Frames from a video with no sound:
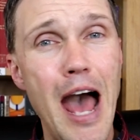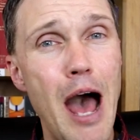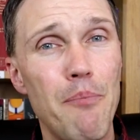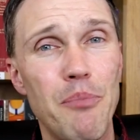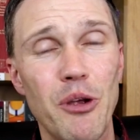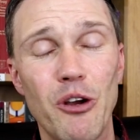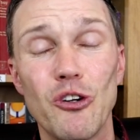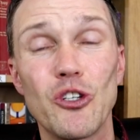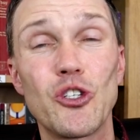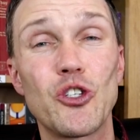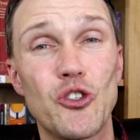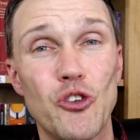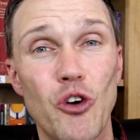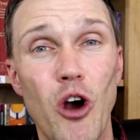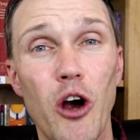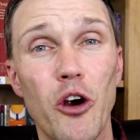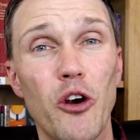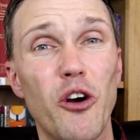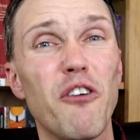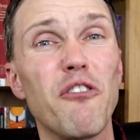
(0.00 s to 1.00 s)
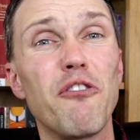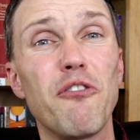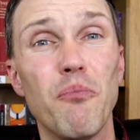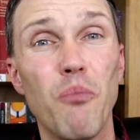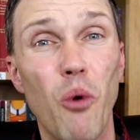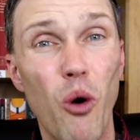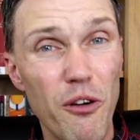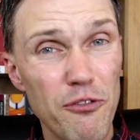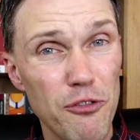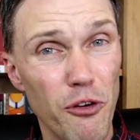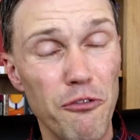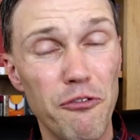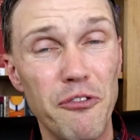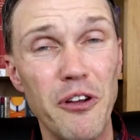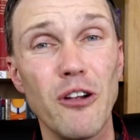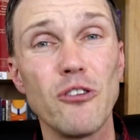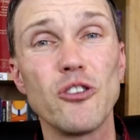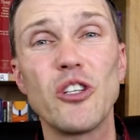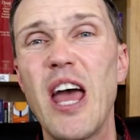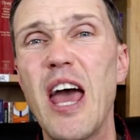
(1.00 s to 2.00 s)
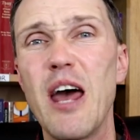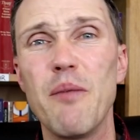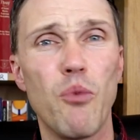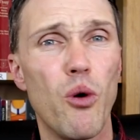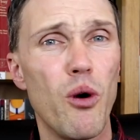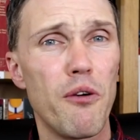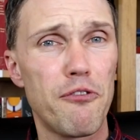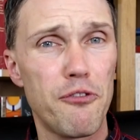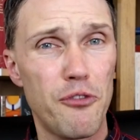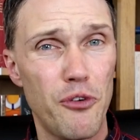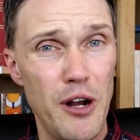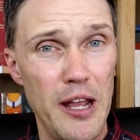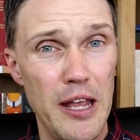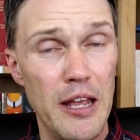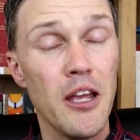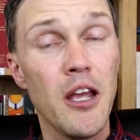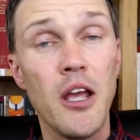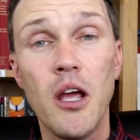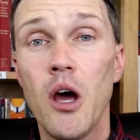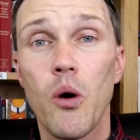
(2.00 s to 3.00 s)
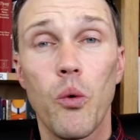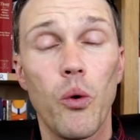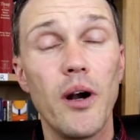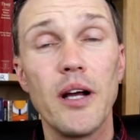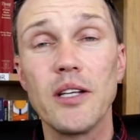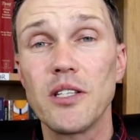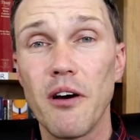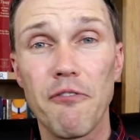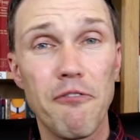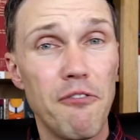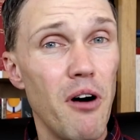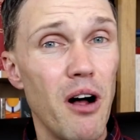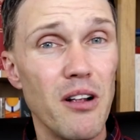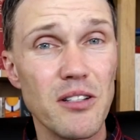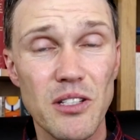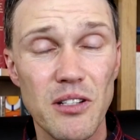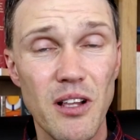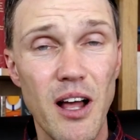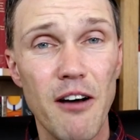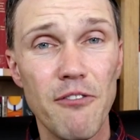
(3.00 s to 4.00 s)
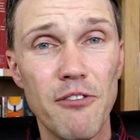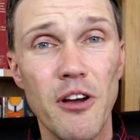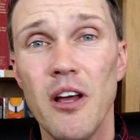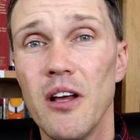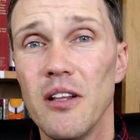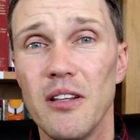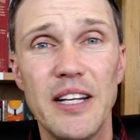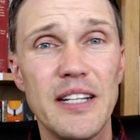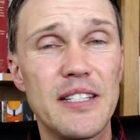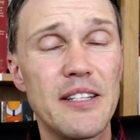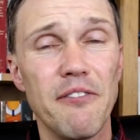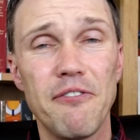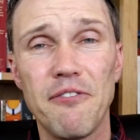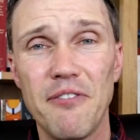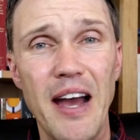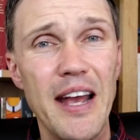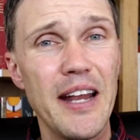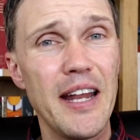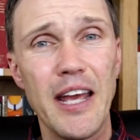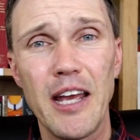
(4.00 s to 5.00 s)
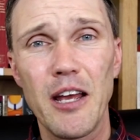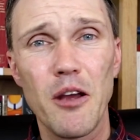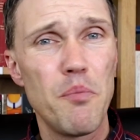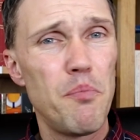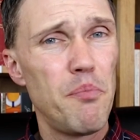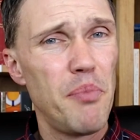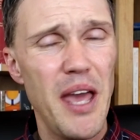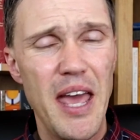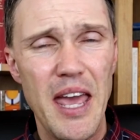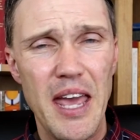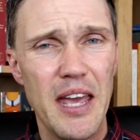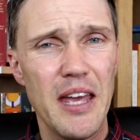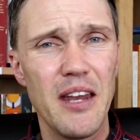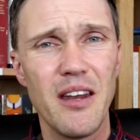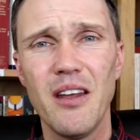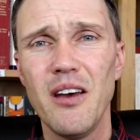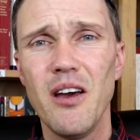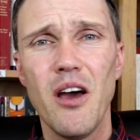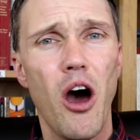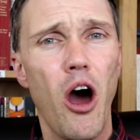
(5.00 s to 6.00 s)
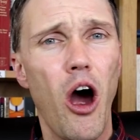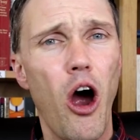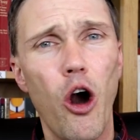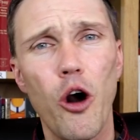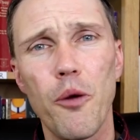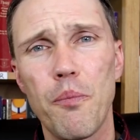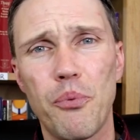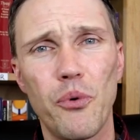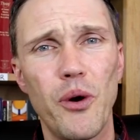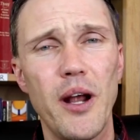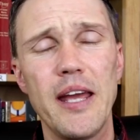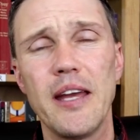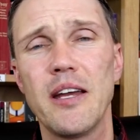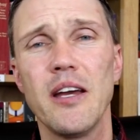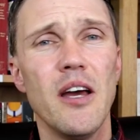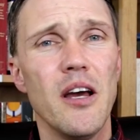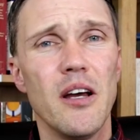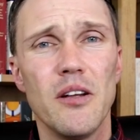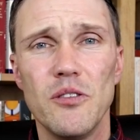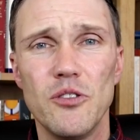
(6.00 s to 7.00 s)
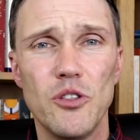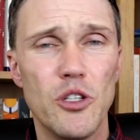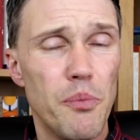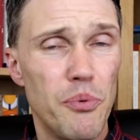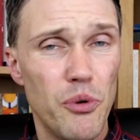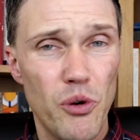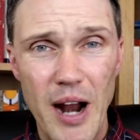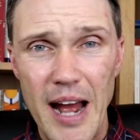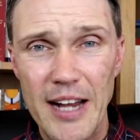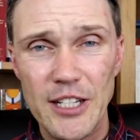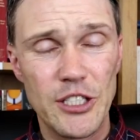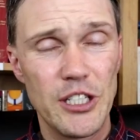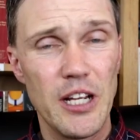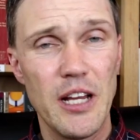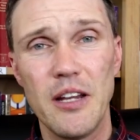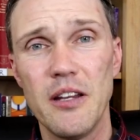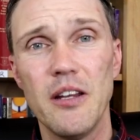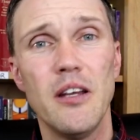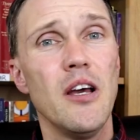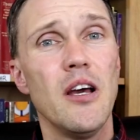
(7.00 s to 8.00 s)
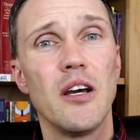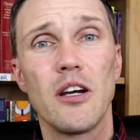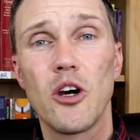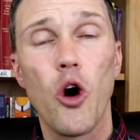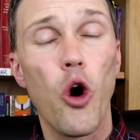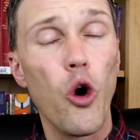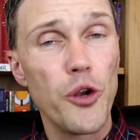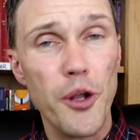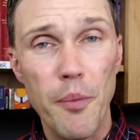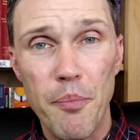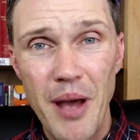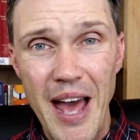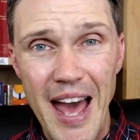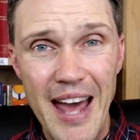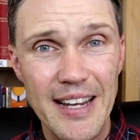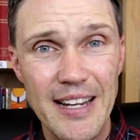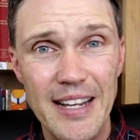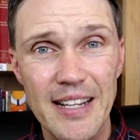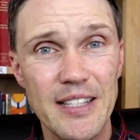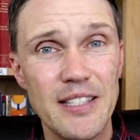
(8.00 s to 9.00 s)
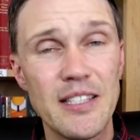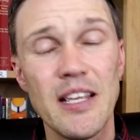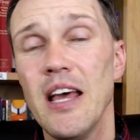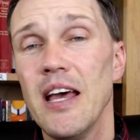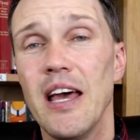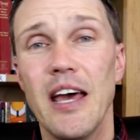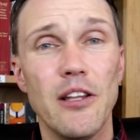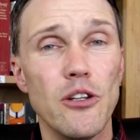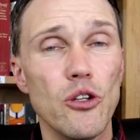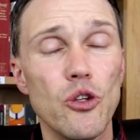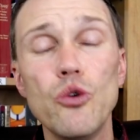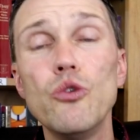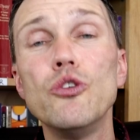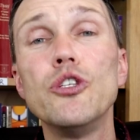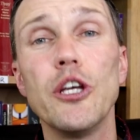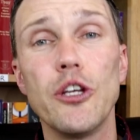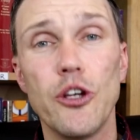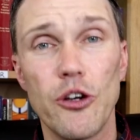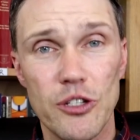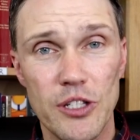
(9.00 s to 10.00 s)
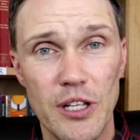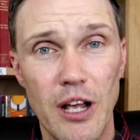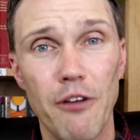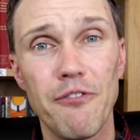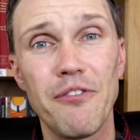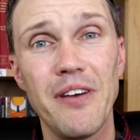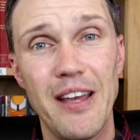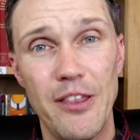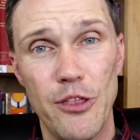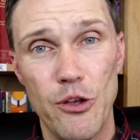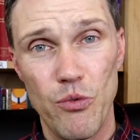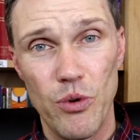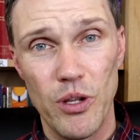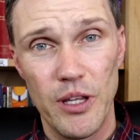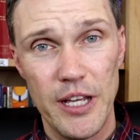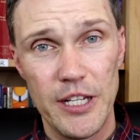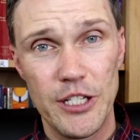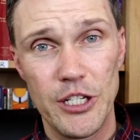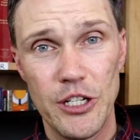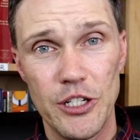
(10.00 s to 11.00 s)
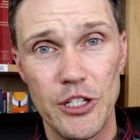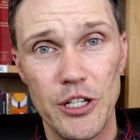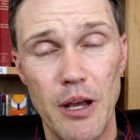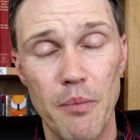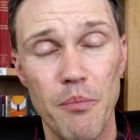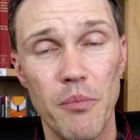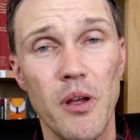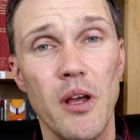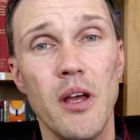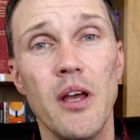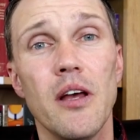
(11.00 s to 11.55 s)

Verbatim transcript: happier, stronger, more fulfilled, and more free, whereas a false love leads to fighting, pain, heartbreak, depression, codependence, and losing yourself in the relationship.